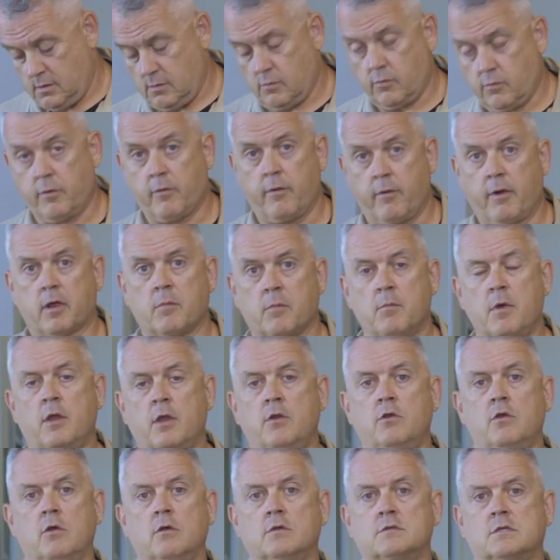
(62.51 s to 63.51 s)
we
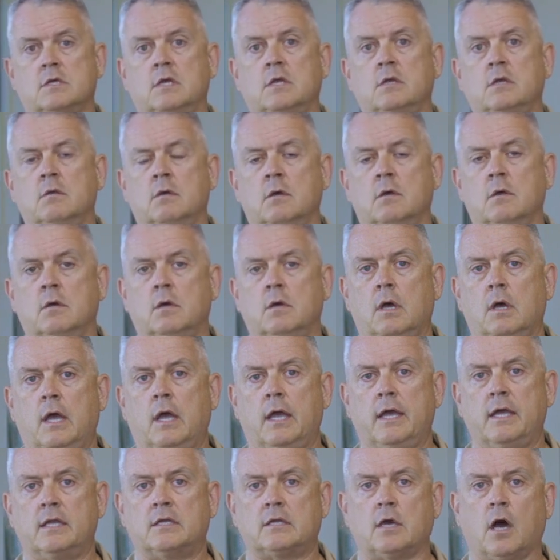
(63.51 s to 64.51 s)
recommend using
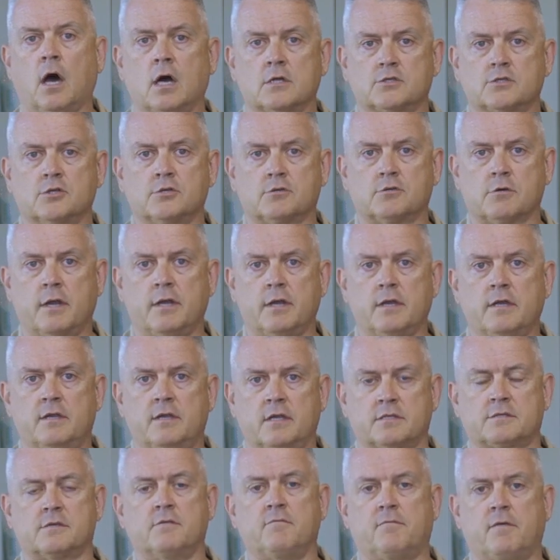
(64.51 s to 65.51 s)
a concentrated
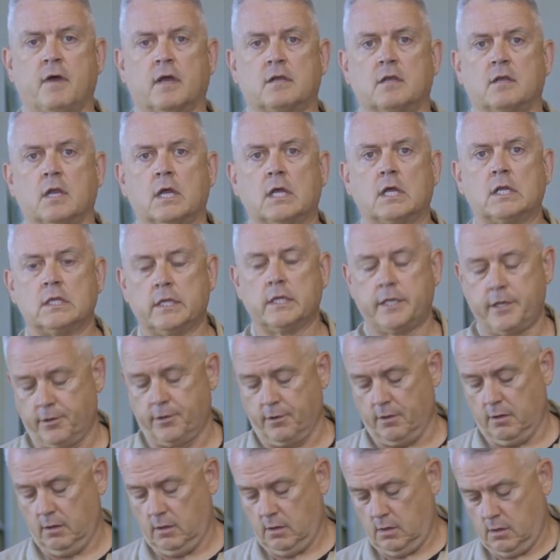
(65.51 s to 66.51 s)
disinfectant cleaner.